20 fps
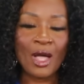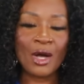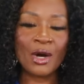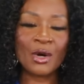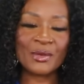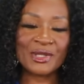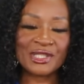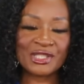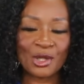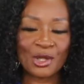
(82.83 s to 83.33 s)

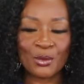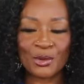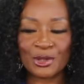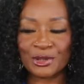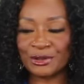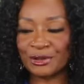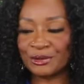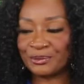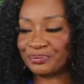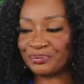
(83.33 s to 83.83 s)
Oh, it's so
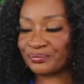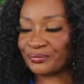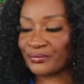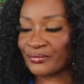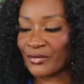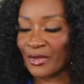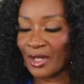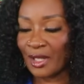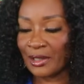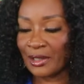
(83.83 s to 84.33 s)
good.
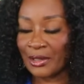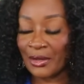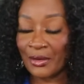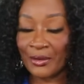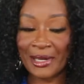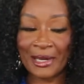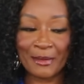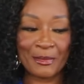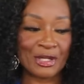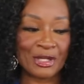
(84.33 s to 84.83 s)

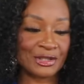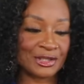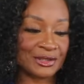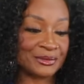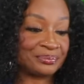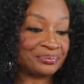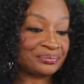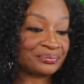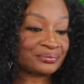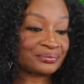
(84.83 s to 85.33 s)
Lord have
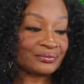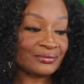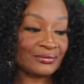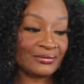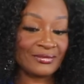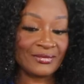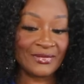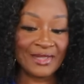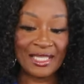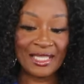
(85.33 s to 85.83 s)
mercy.
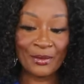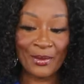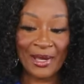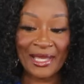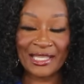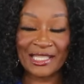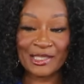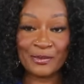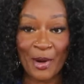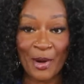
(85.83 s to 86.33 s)
Anyway,
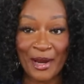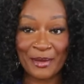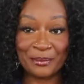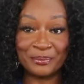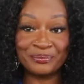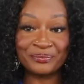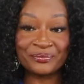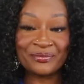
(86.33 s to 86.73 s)
let's pray.